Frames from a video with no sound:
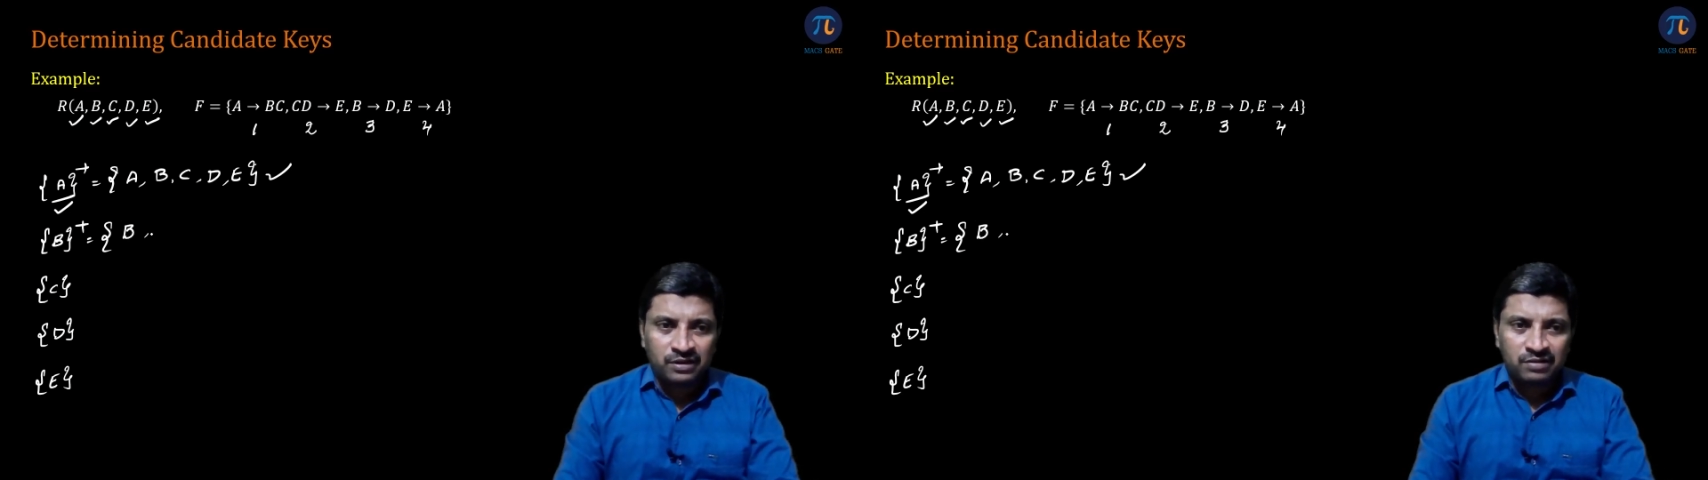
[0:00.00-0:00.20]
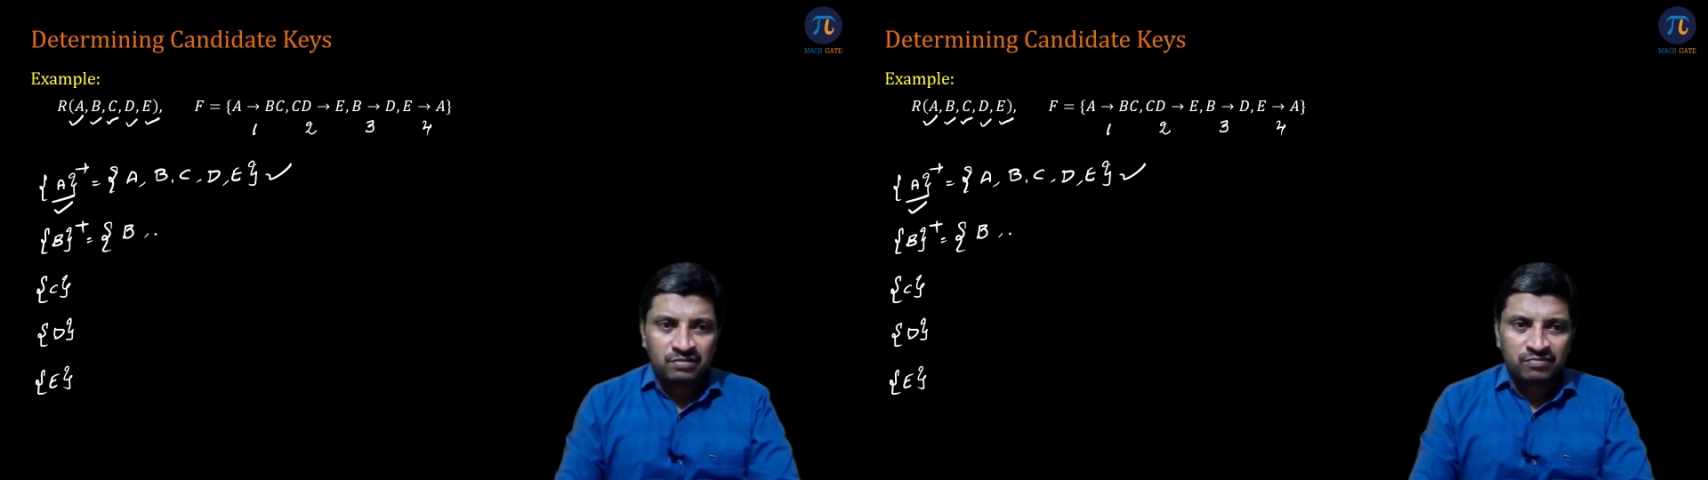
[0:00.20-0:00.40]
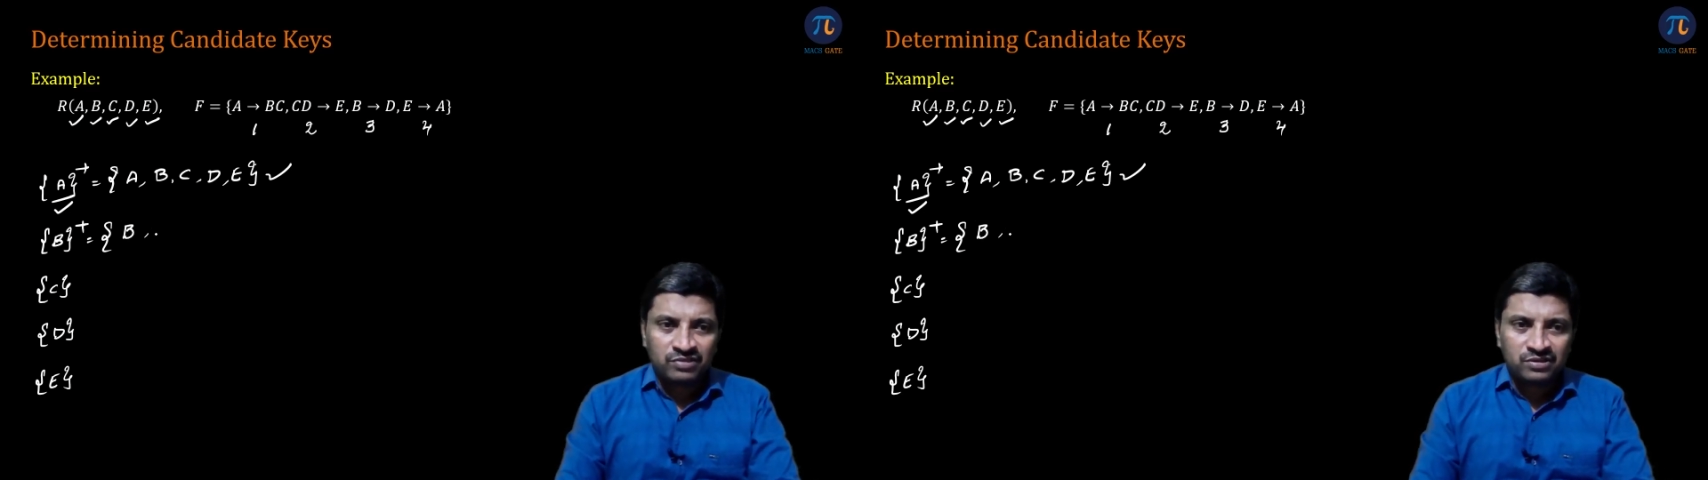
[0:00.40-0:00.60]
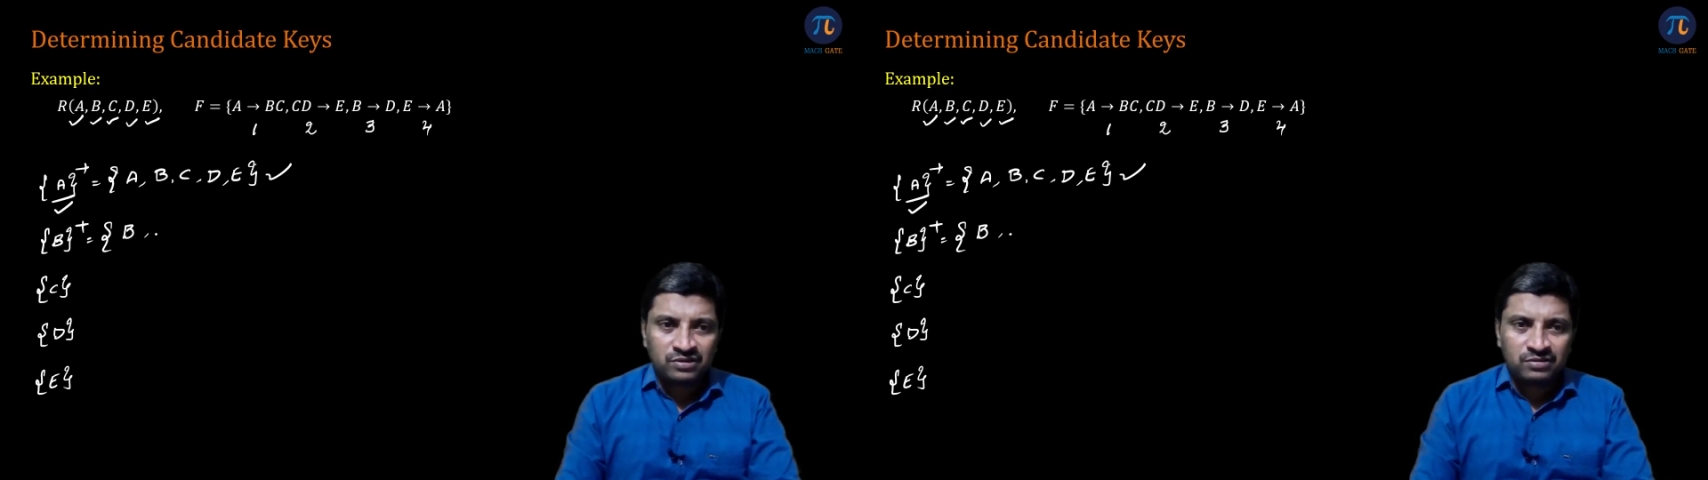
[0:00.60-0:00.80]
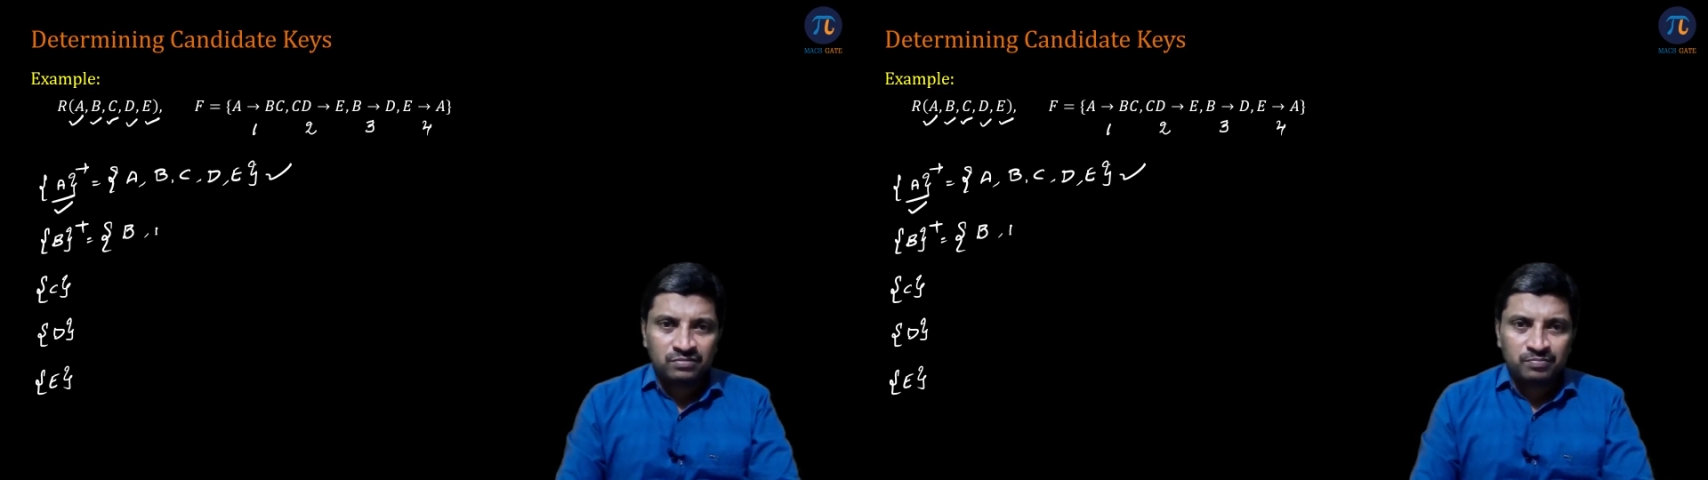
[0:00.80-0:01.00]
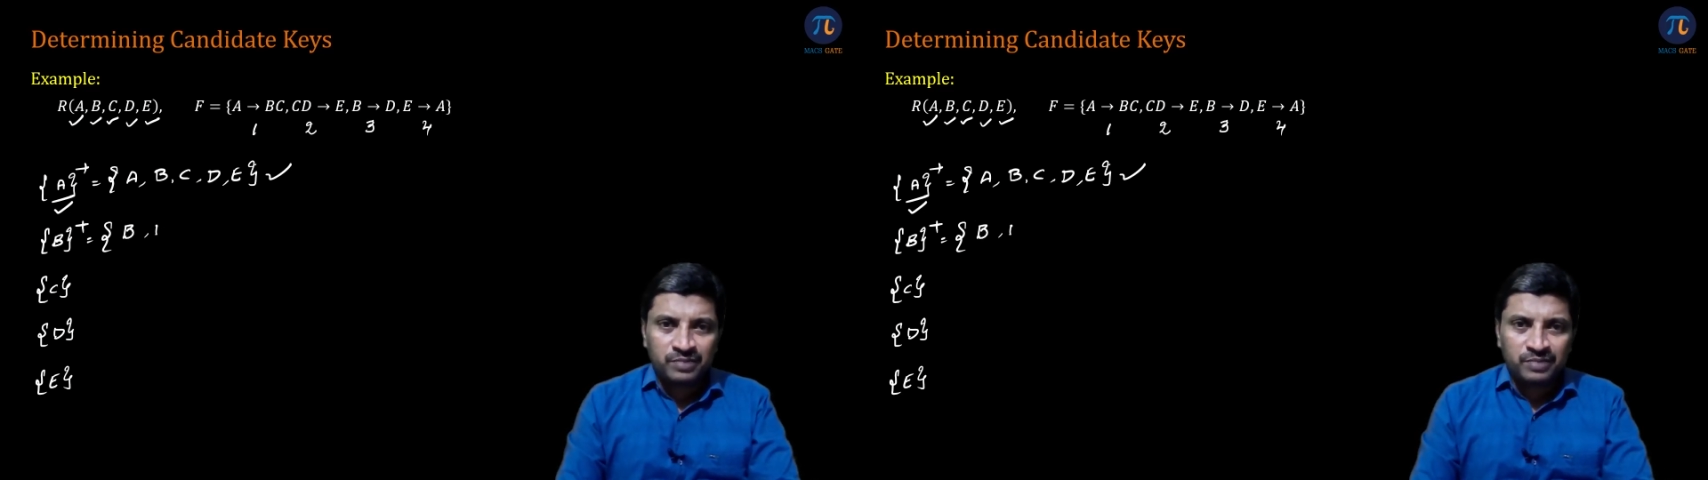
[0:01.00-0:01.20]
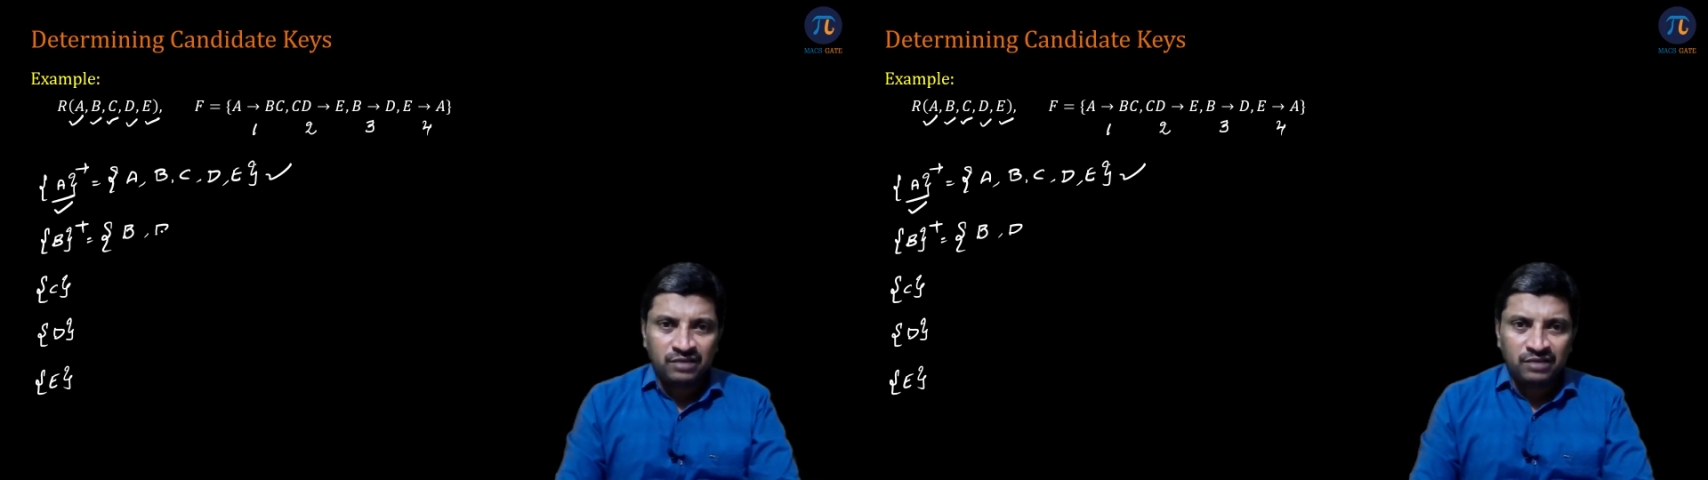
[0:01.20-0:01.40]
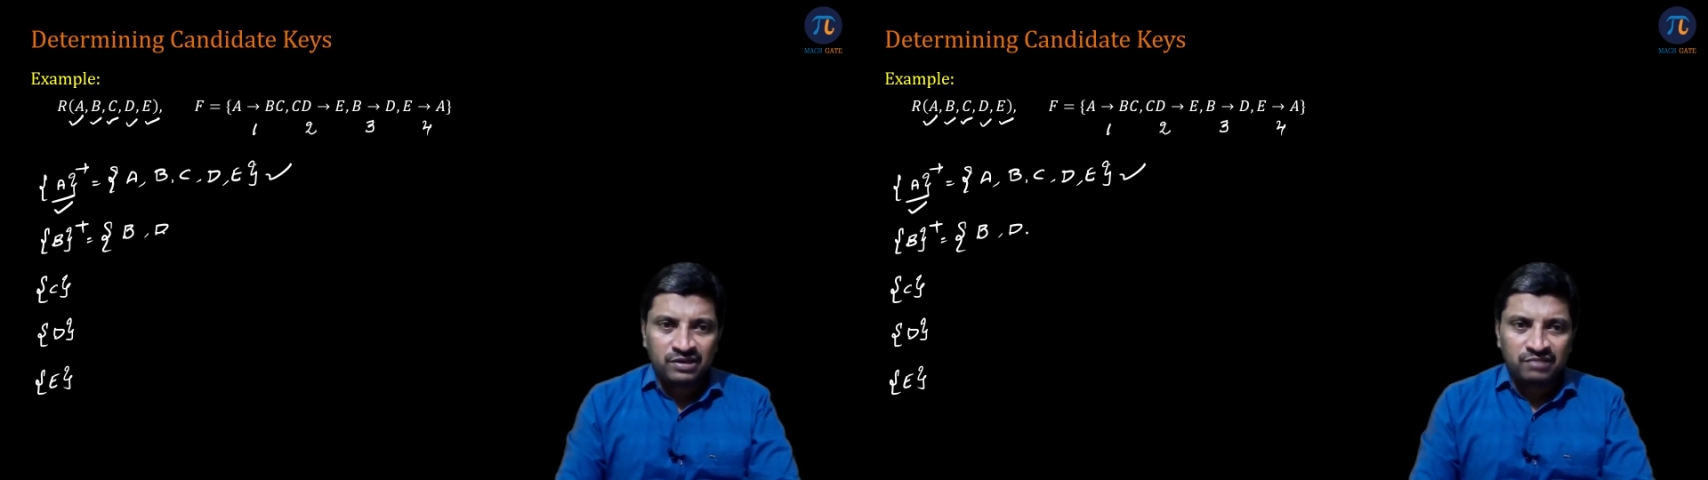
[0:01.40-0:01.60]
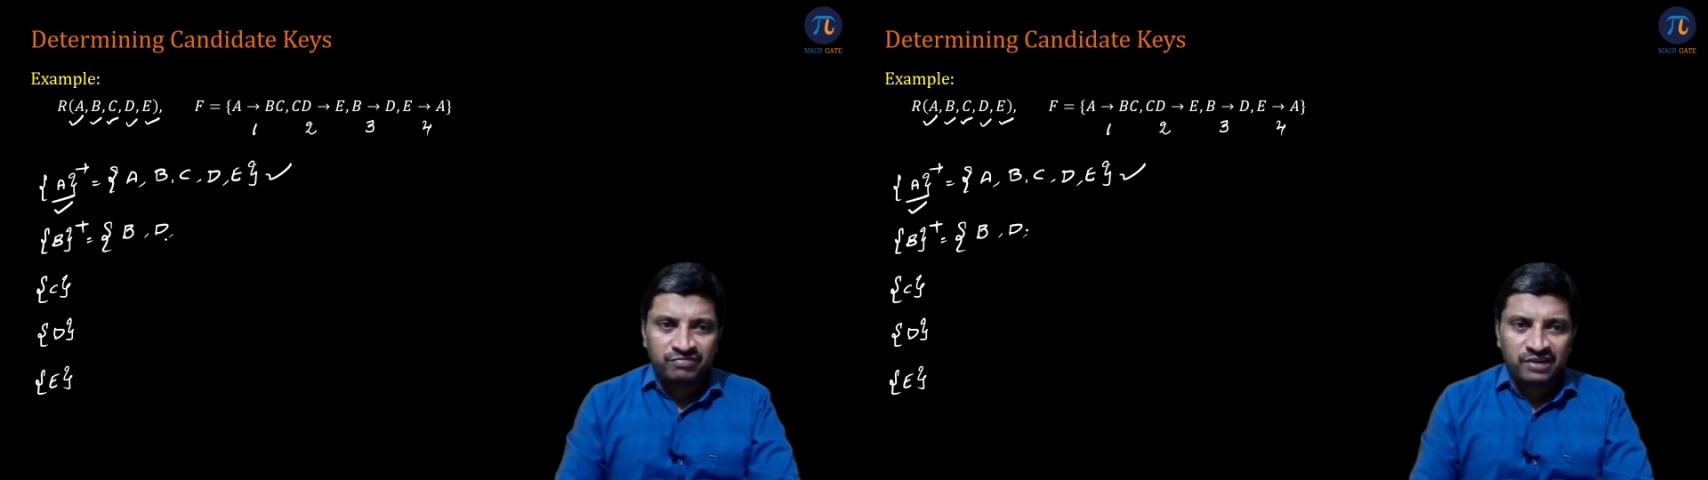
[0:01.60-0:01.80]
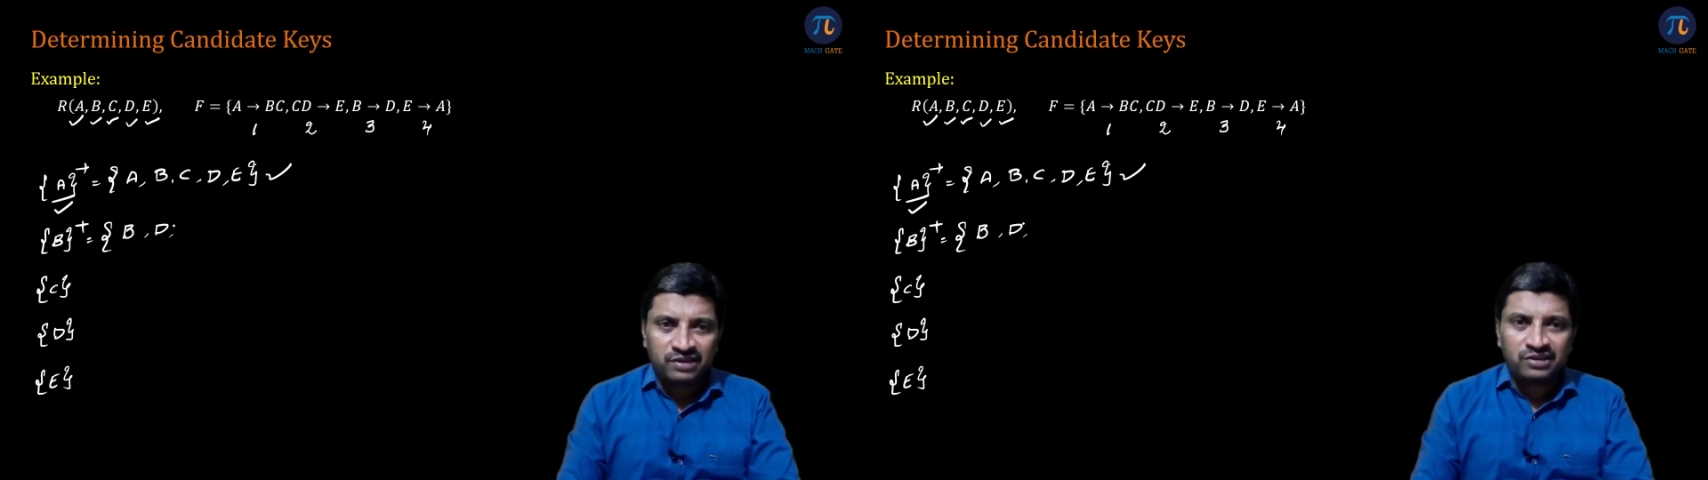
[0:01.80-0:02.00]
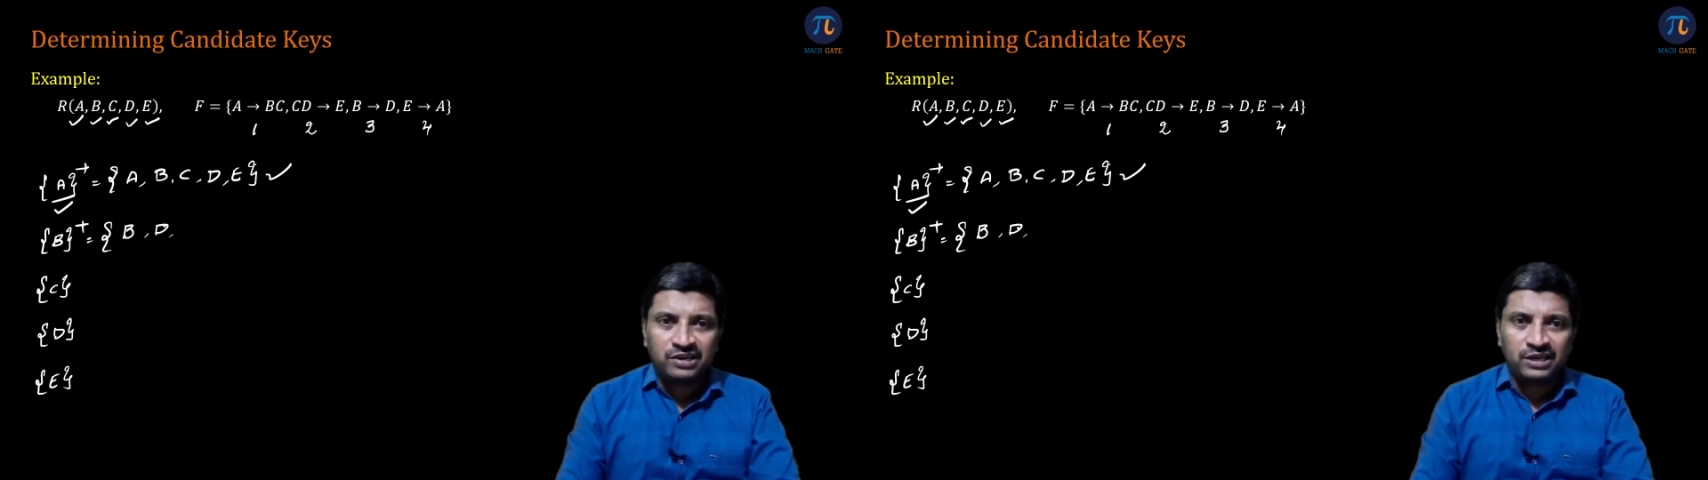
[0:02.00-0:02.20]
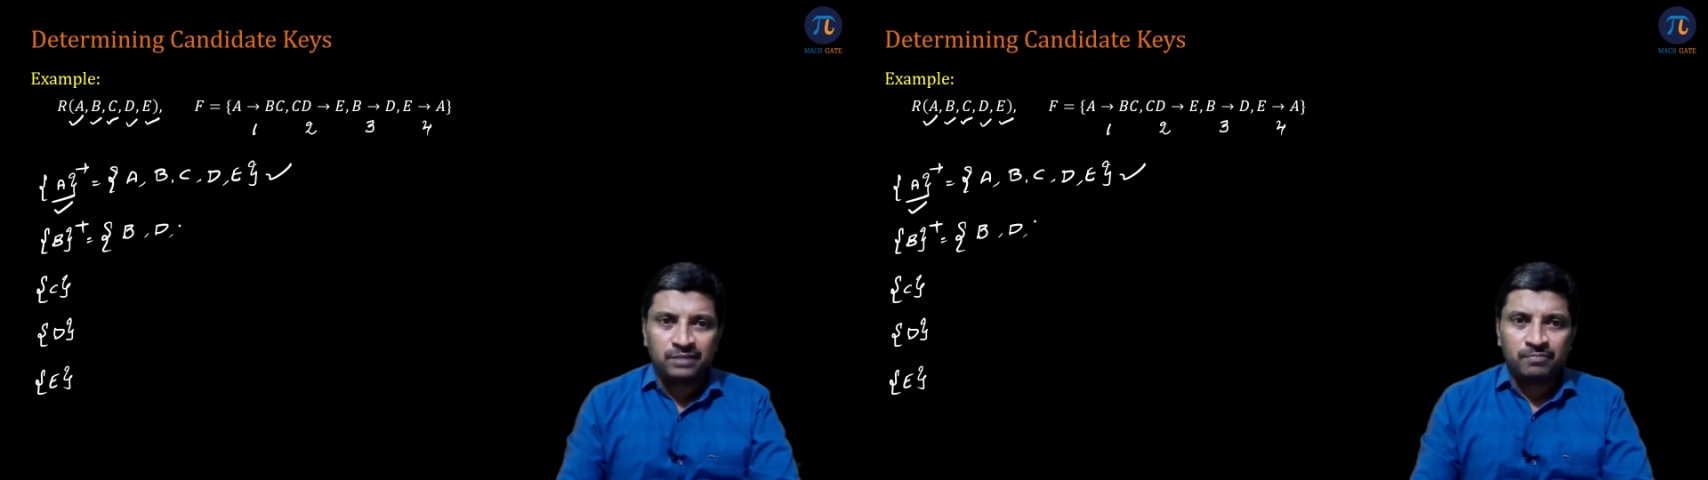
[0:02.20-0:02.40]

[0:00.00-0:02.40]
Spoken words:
With the B we can find D.